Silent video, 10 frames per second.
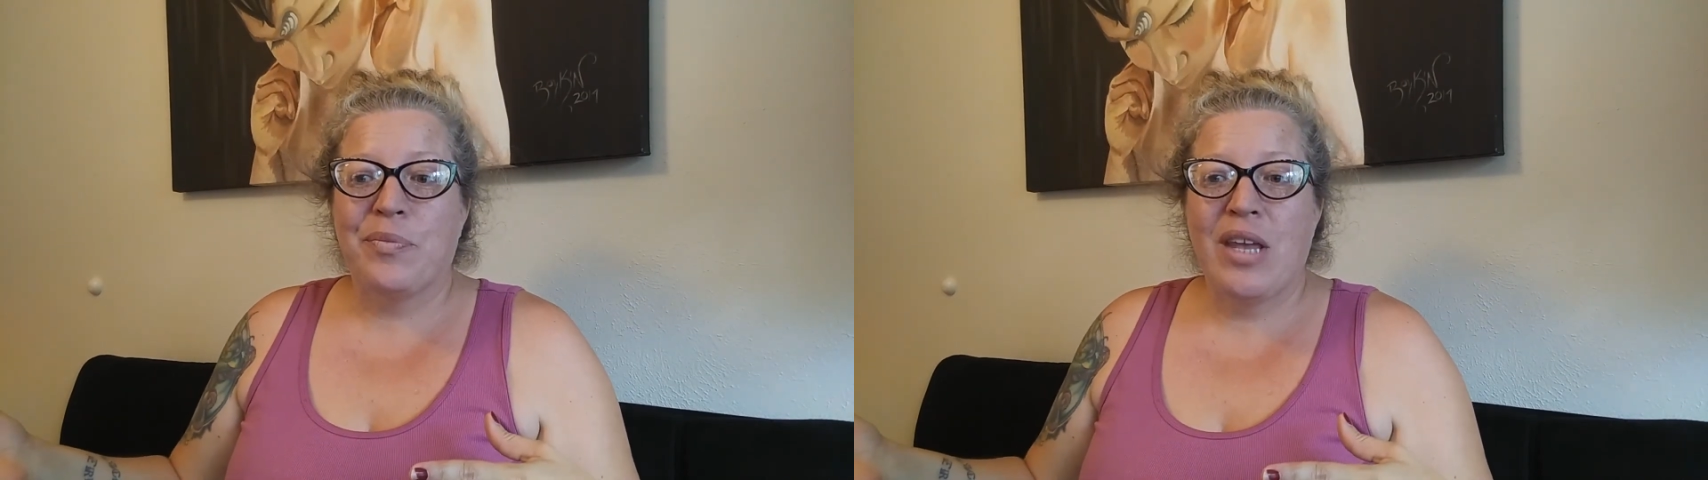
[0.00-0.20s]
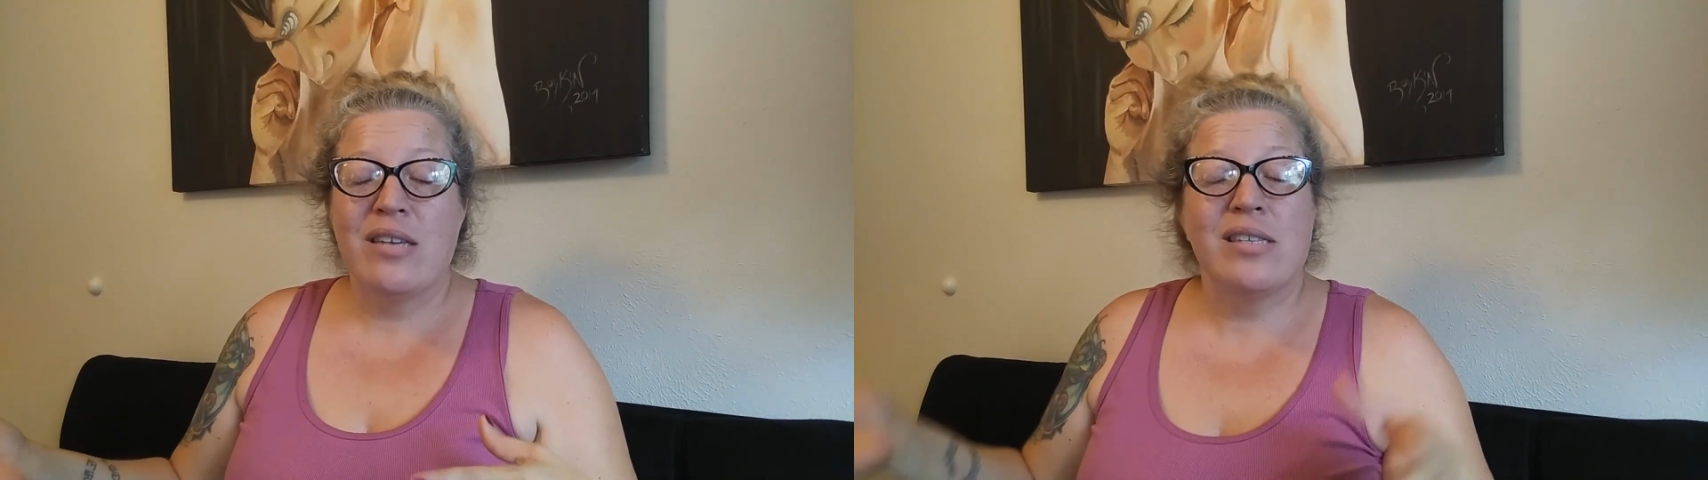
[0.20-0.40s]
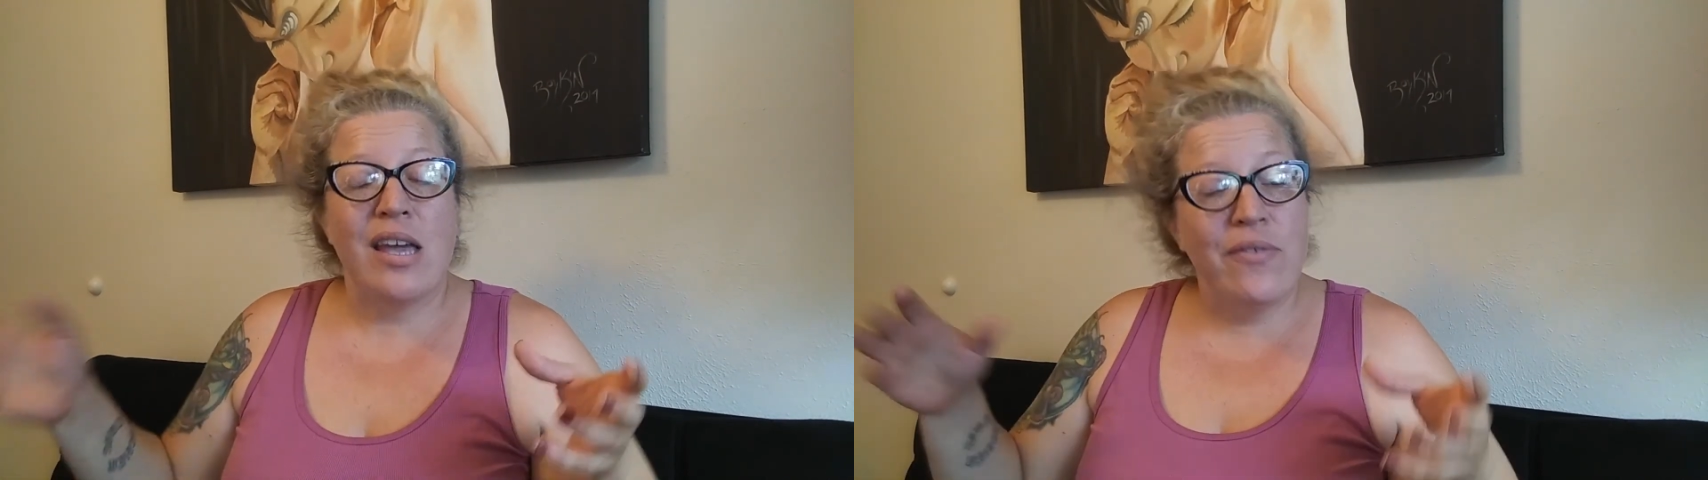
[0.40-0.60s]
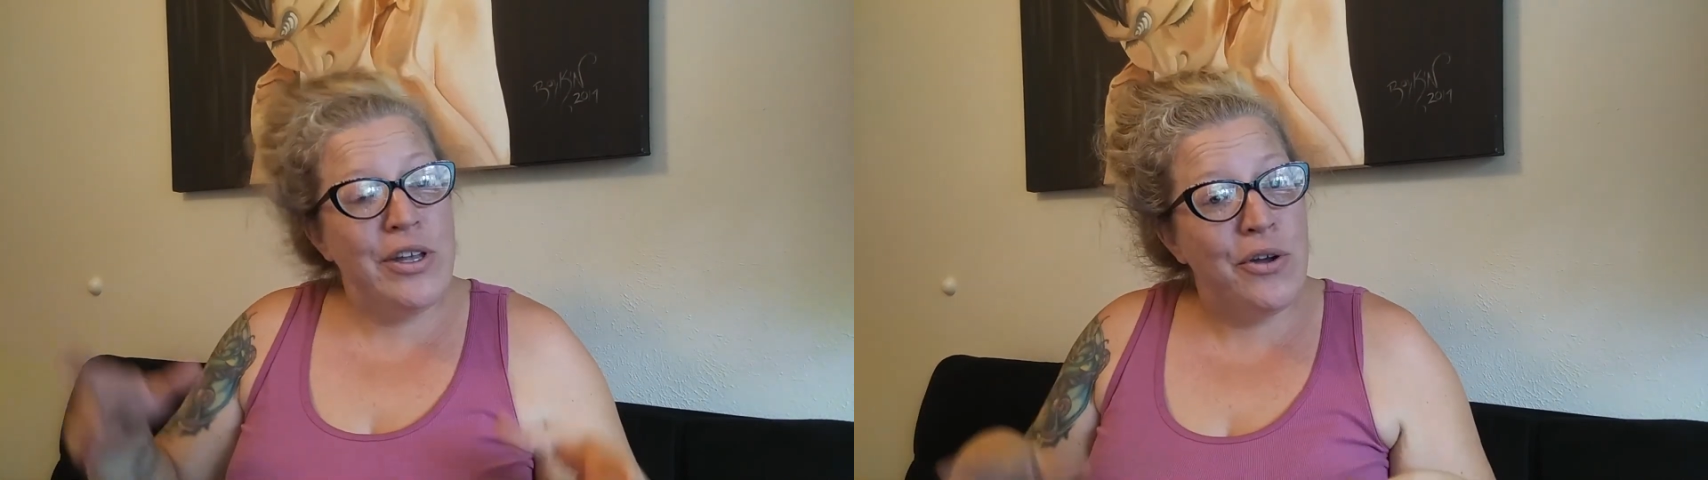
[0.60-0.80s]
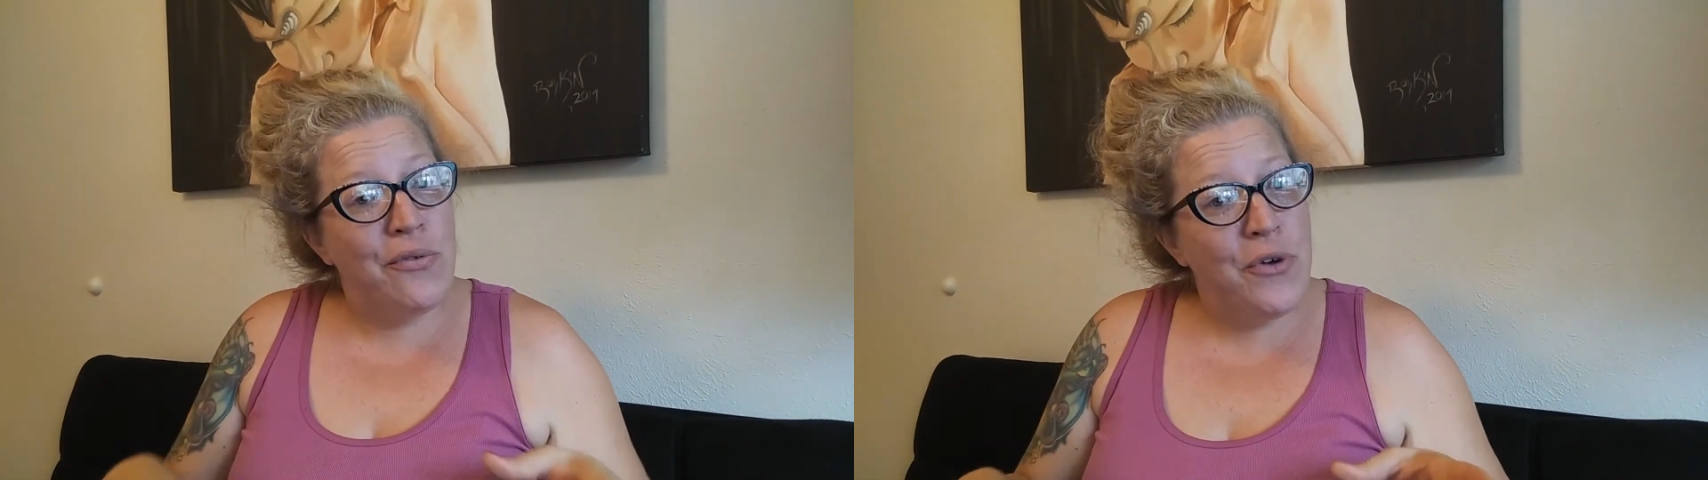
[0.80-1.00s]

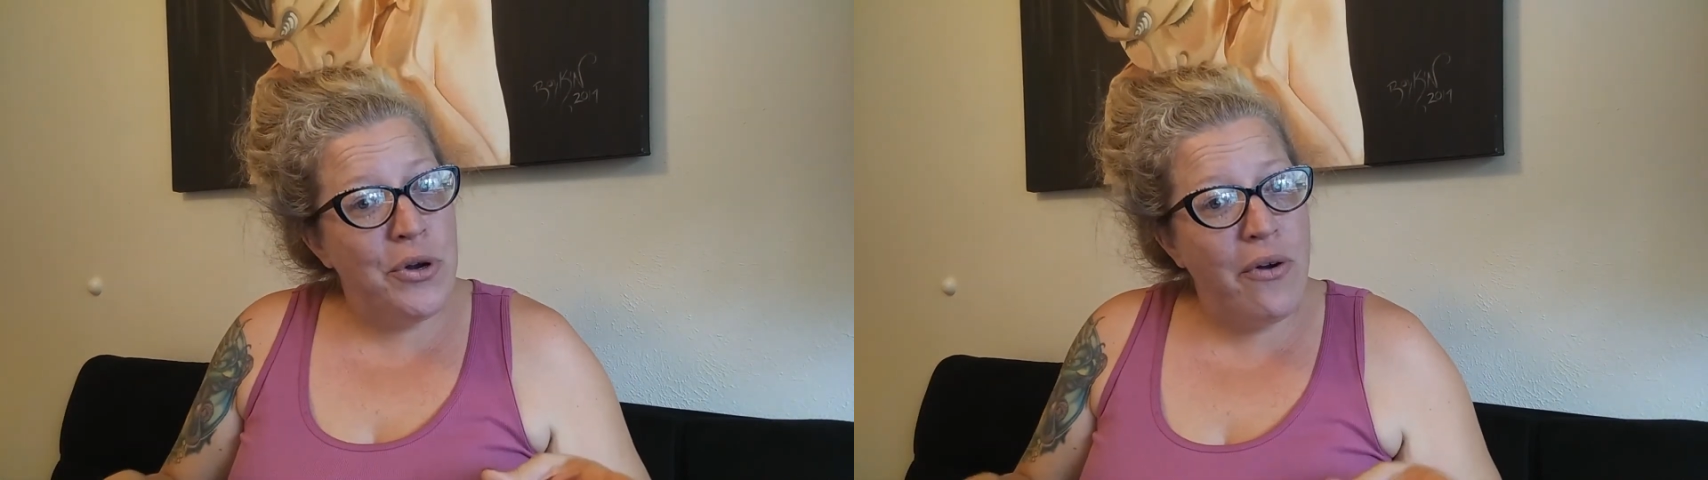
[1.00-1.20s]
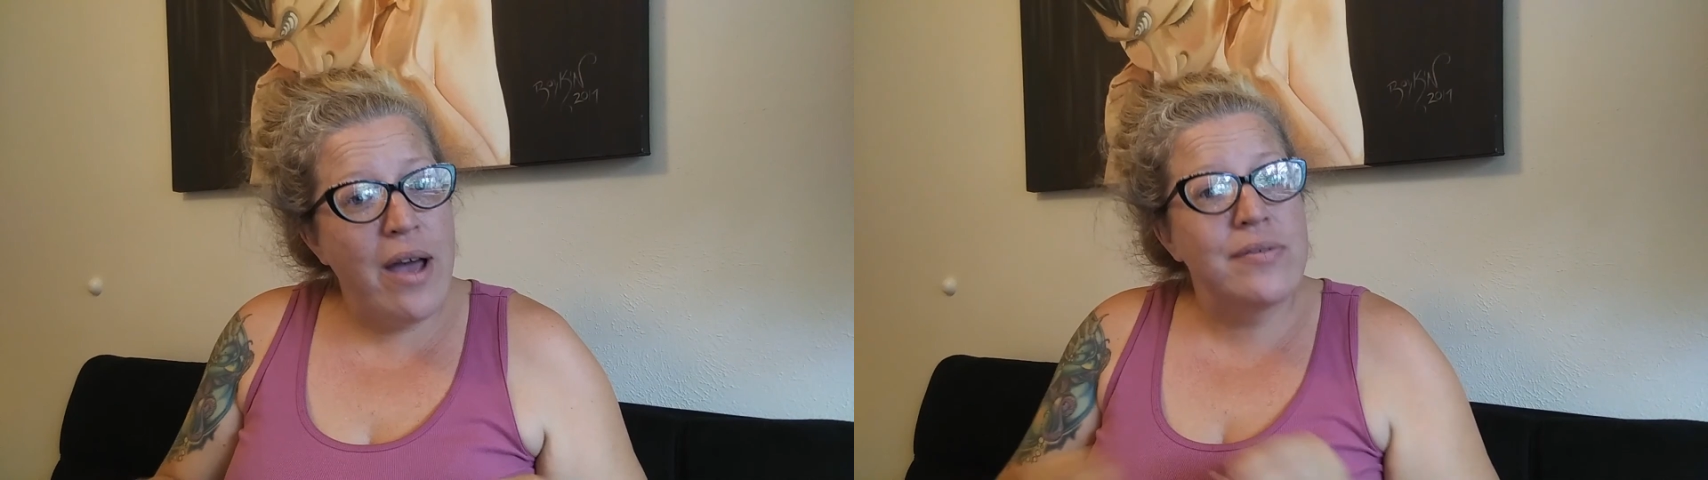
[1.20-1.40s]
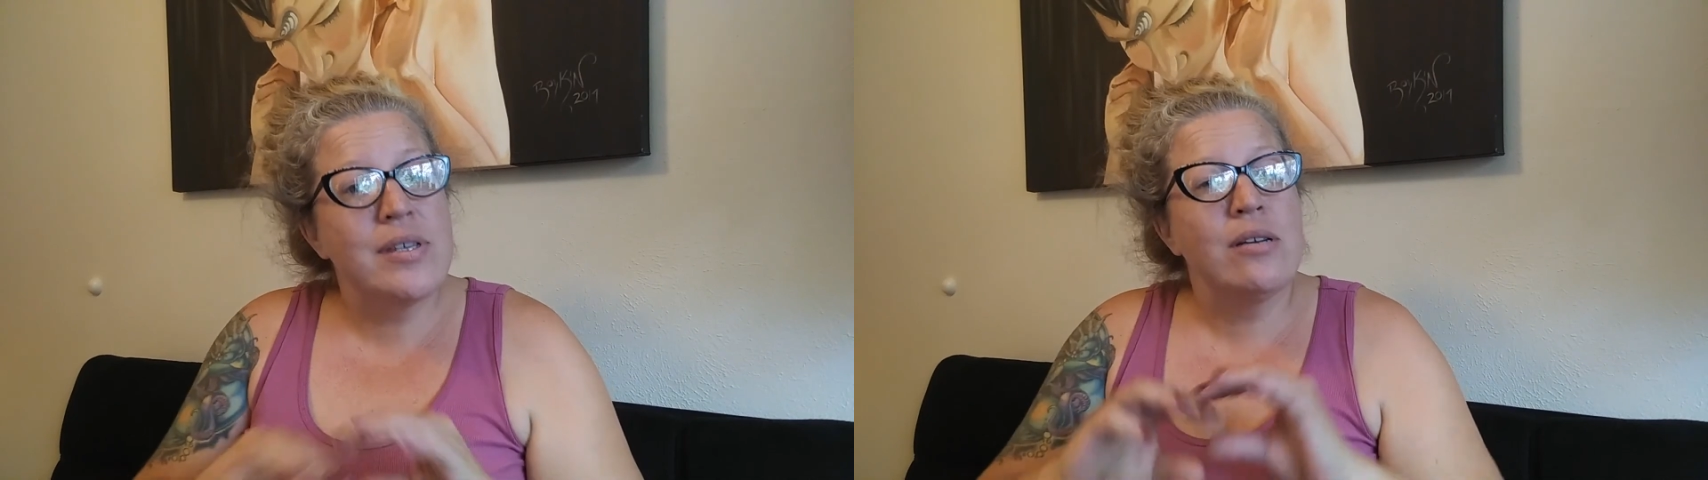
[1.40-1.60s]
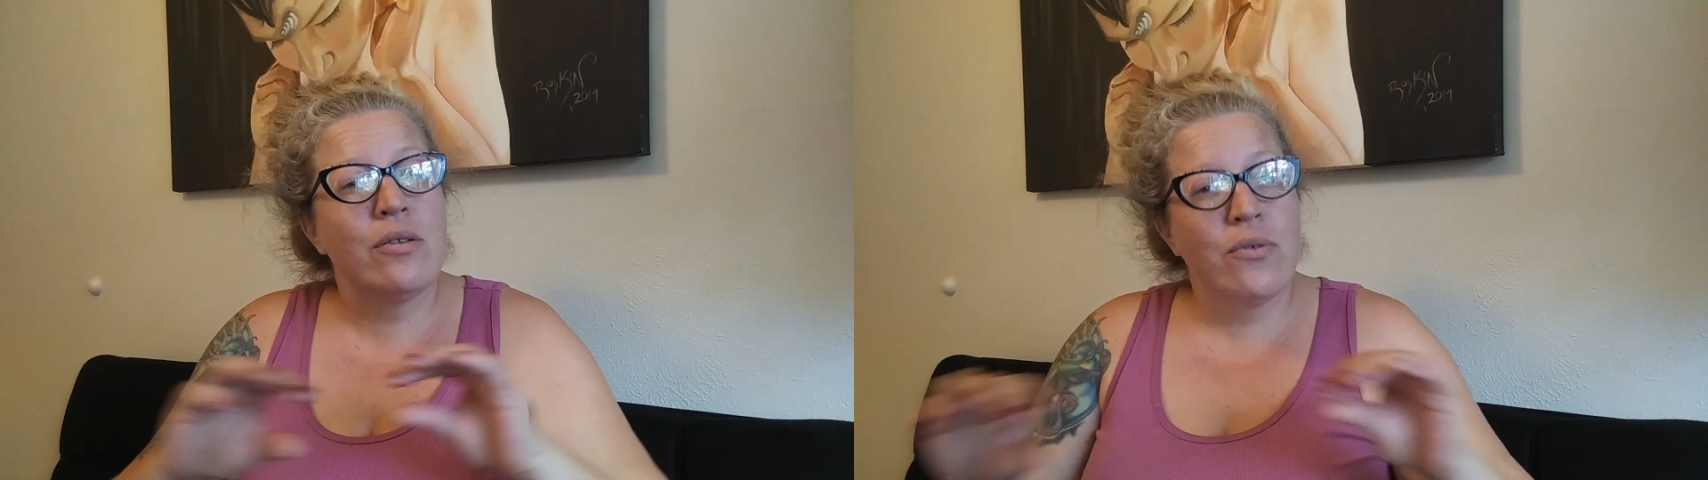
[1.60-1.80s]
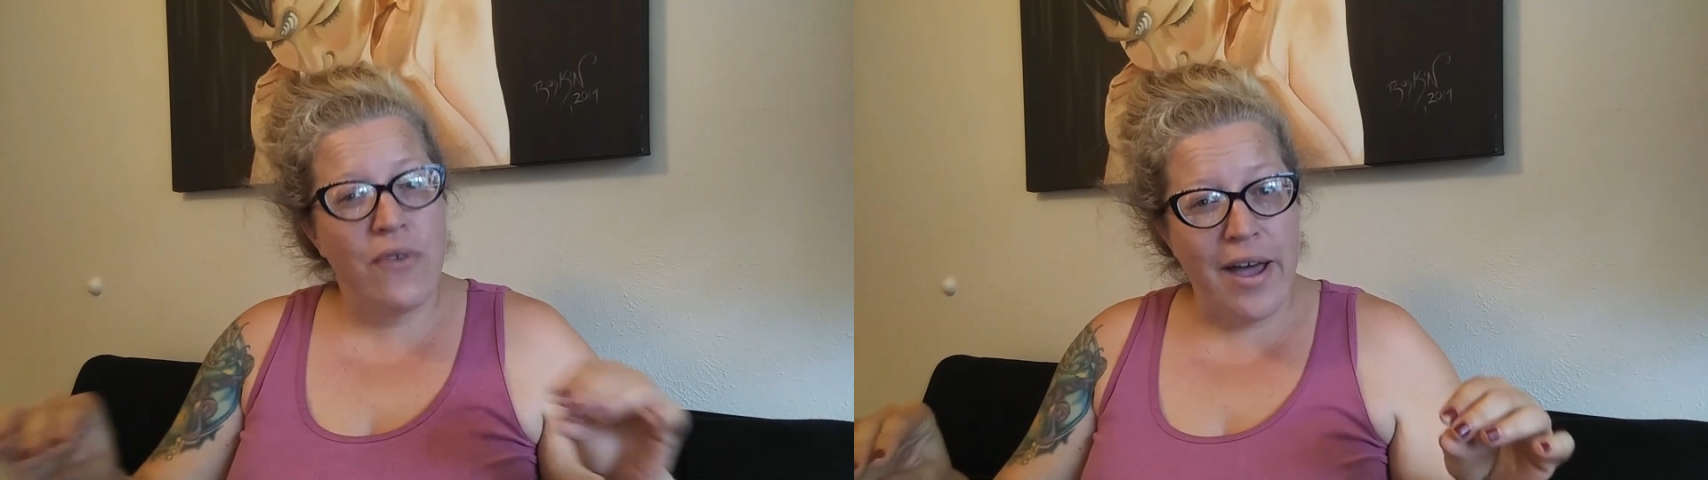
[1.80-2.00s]
saving your photographs under
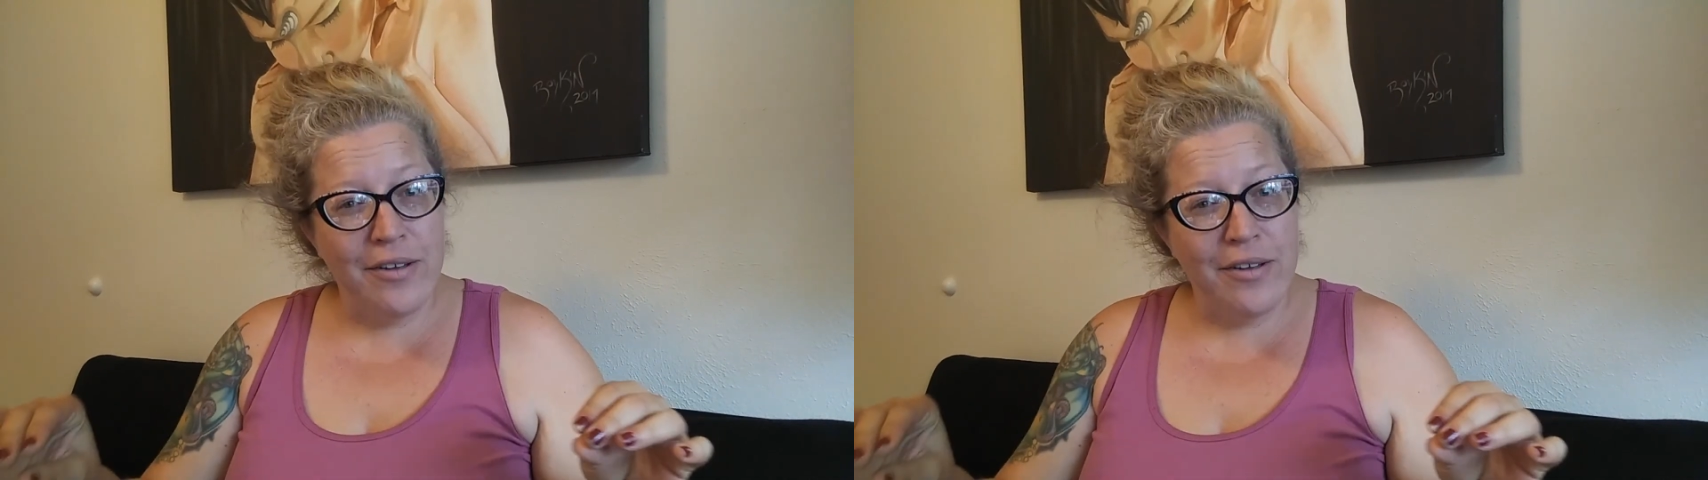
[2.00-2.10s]
the file